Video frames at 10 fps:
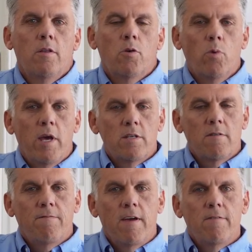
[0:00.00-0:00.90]
race
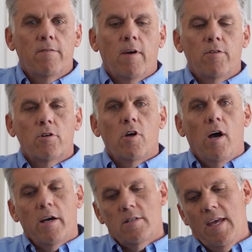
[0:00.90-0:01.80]
in favor of Governor
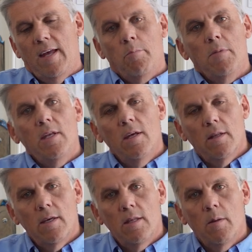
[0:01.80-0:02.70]
Cox. And
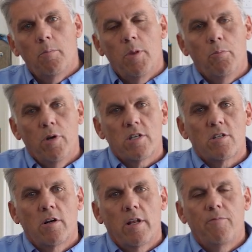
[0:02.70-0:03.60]
immediately, the press
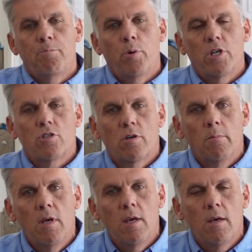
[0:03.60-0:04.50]
started
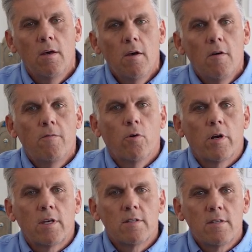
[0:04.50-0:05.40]
pressuring me
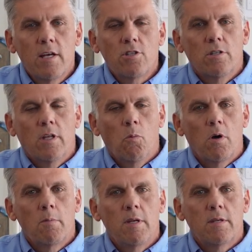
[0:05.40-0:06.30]
for a concession. They
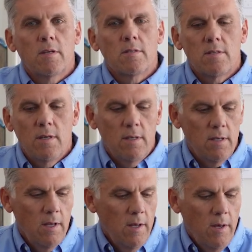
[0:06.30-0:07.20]
wanted me to
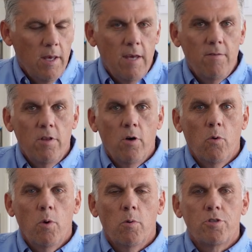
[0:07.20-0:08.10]
concede, even
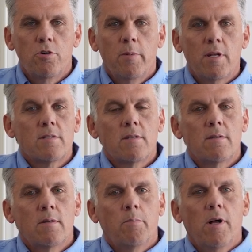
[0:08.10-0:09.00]
though we were 2 minutes
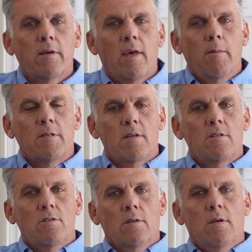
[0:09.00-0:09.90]
into the ball game,
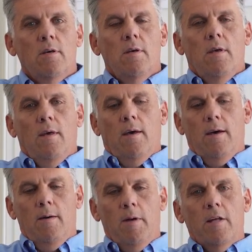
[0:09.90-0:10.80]
essentially.
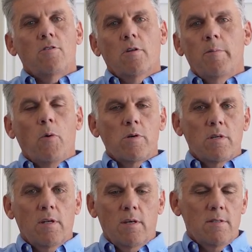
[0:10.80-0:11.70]
And I told them I
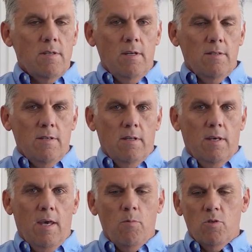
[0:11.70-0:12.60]
wasn't going to concede until
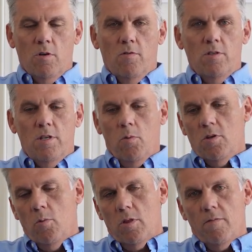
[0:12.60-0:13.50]
the game was over, until we
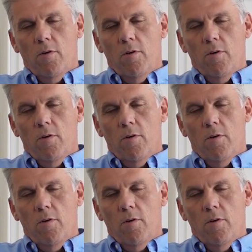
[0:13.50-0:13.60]
knew what the